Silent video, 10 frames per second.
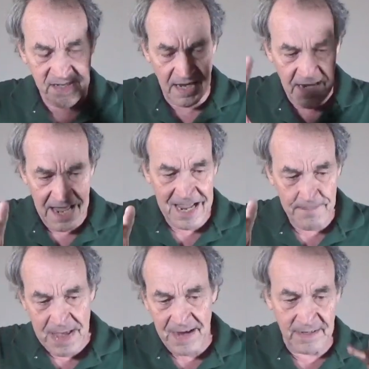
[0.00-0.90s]
DNA
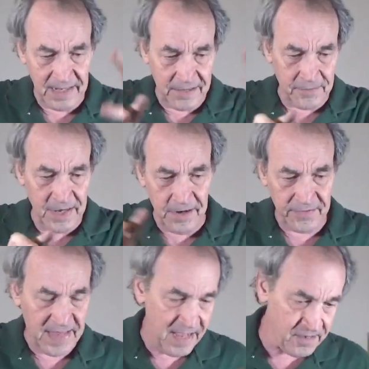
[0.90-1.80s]
back to like
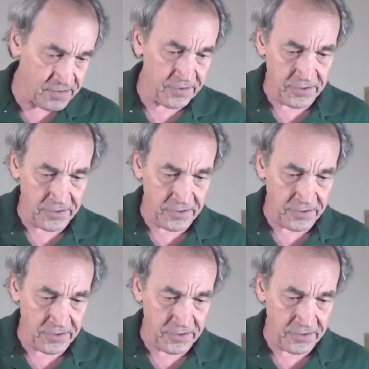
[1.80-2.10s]
300,000 or